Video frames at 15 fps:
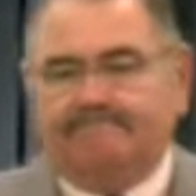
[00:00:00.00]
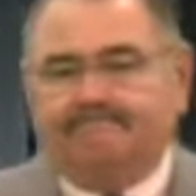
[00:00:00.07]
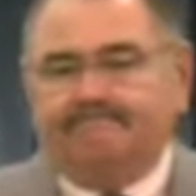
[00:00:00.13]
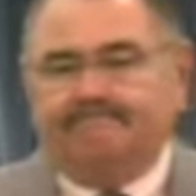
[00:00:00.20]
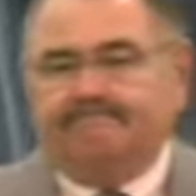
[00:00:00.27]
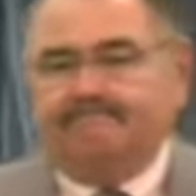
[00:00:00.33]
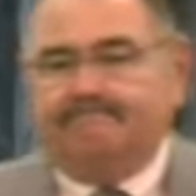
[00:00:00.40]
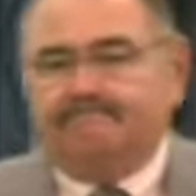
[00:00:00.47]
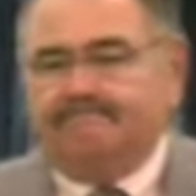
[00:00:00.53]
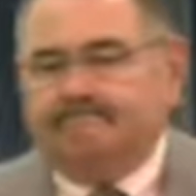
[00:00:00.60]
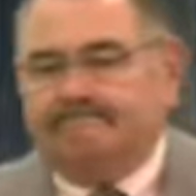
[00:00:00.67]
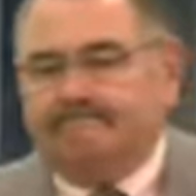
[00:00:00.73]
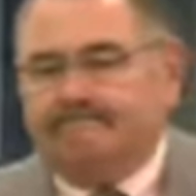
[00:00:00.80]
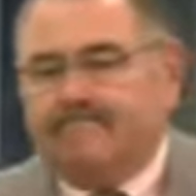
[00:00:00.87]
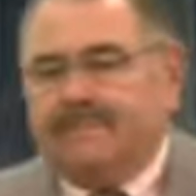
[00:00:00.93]

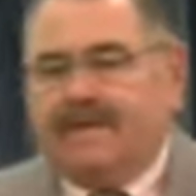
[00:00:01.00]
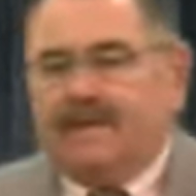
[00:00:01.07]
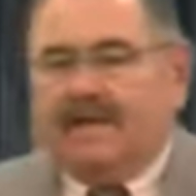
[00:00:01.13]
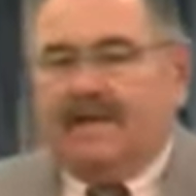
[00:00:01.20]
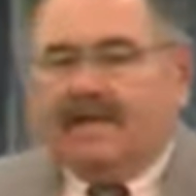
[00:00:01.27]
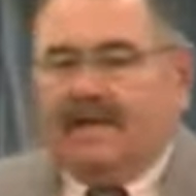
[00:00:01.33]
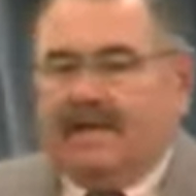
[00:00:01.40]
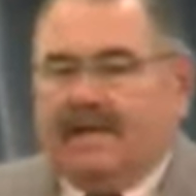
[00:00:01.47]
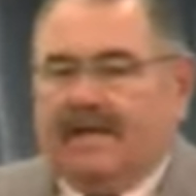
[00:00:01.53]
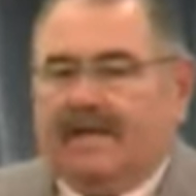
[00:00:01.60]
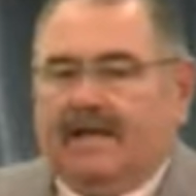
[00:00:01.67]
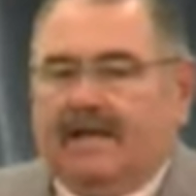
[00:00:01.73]
No one is speaking in this clip.